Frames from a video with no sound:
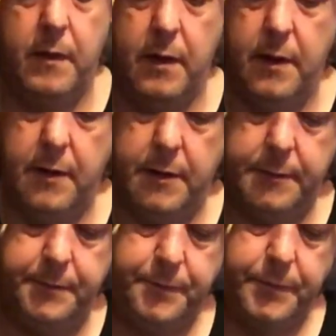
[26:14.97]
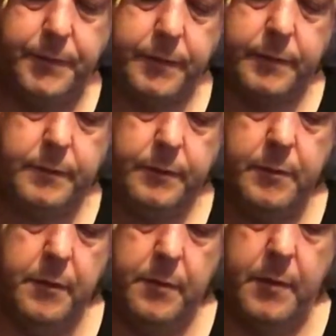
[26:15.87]

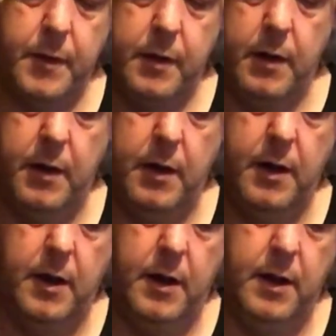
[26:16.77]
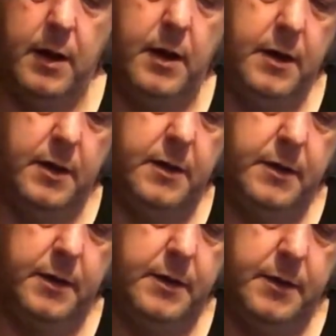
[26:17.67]

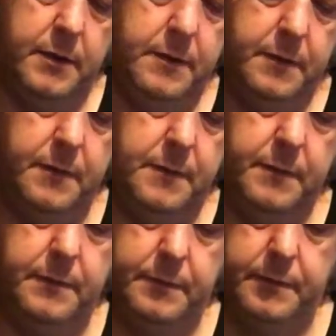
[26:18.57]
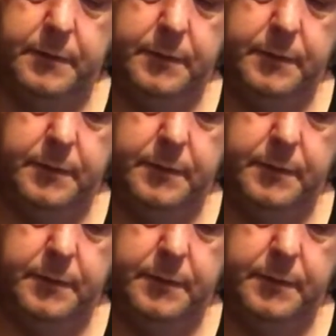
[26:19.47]
(silence)